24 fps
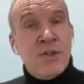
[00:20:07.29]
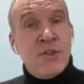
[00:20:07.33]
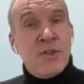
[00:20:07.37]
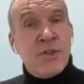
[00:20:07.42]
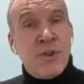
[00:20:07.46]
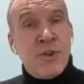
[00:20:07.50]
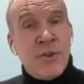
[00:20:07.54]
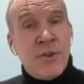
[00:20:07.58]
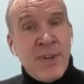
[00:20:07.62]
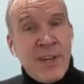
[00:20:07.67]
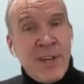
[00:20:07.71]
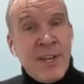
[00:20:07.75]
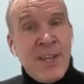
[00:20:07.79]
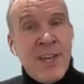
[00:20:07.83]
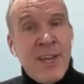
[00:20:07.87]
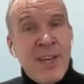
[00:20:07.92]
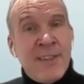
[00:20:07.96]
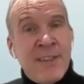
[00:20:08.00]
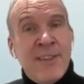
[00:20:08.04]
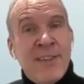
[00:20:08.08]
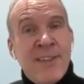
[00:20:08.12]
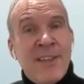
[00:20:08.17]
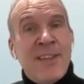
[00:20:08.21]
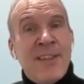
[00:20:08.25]
So
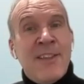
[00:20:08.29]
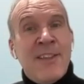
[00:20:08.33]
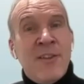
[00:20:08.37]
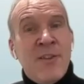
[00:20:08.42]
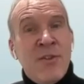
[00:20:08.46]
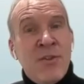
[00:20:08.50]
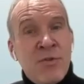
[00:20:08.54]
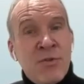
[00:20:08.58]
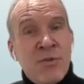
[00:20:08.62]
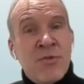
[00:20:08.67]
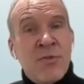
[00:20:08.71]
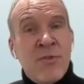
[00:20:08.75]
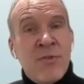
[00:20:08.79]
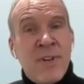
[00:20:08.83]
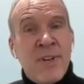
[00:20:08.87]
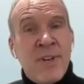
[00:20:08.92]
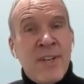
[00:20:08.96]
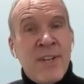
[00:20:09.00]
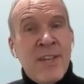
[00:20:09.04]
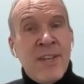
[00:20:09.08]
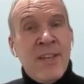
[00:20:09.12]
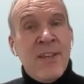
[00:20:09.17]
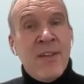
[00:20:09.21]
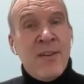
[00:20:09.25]
again,
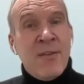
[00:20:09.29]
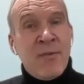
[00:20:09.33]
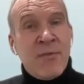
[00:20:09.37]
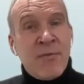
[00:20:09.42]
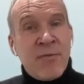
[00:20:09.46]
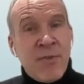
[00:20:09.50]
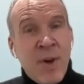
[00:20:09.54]
usually